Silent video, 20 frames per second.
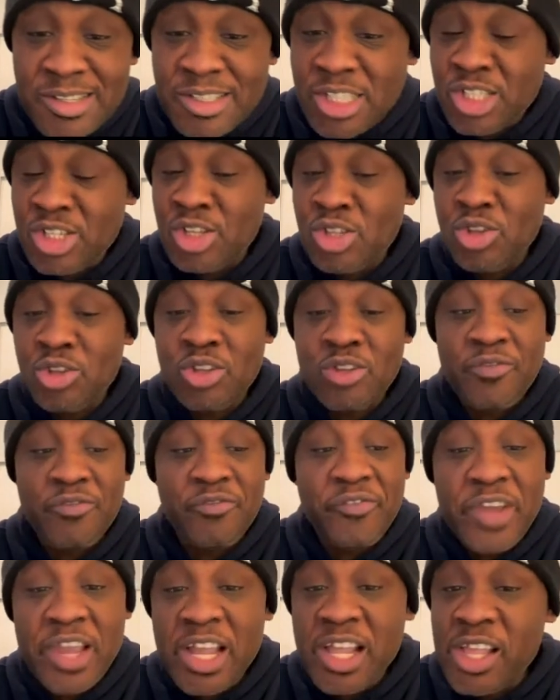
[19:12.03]
don't know the
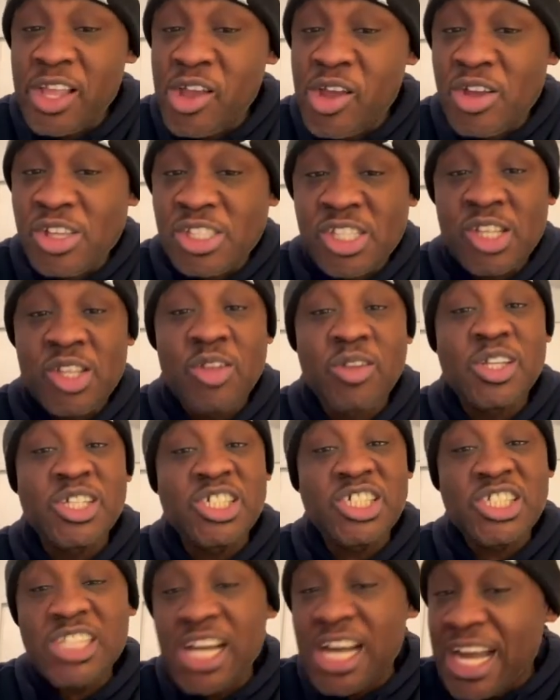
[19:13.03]
failures. You don't know the
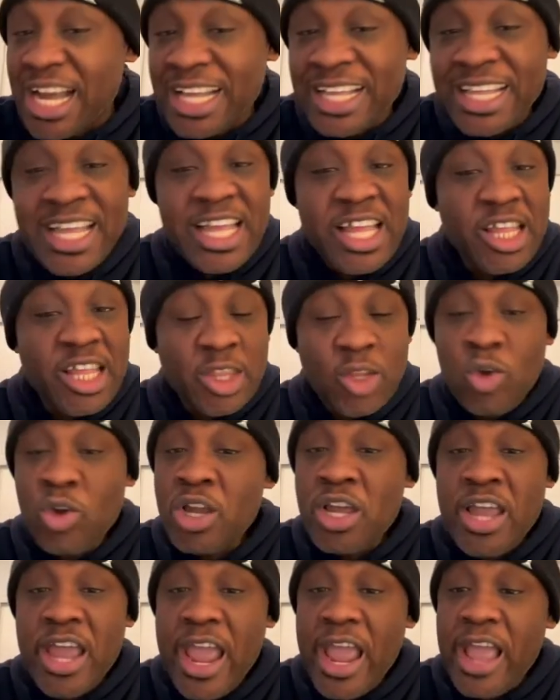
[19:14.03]
shot. No,
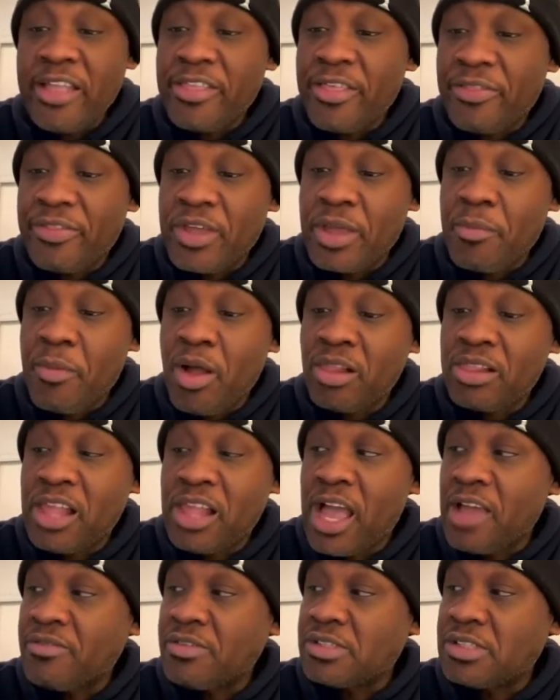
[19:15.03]
our life
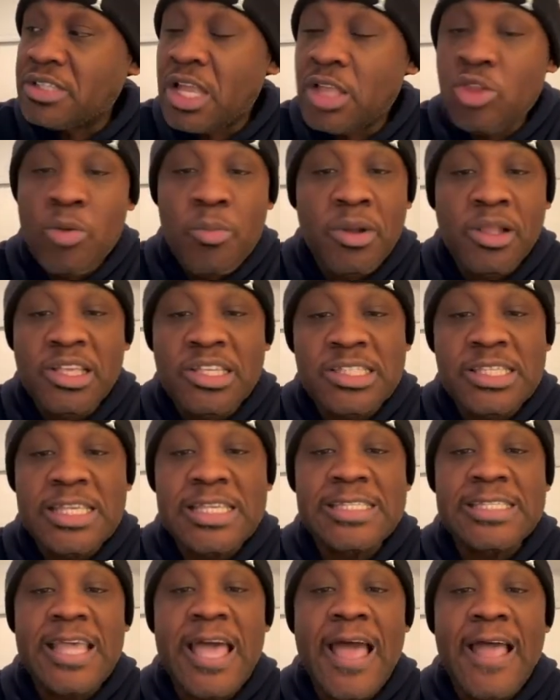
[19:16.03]
is that nobody sees
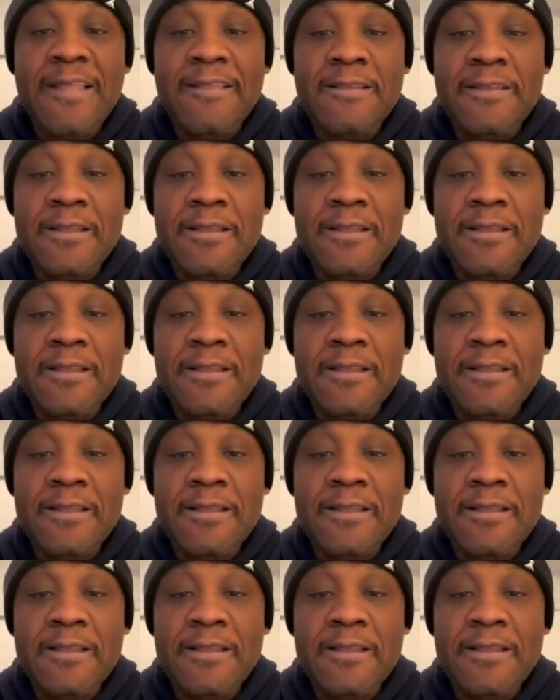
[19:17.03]
that. You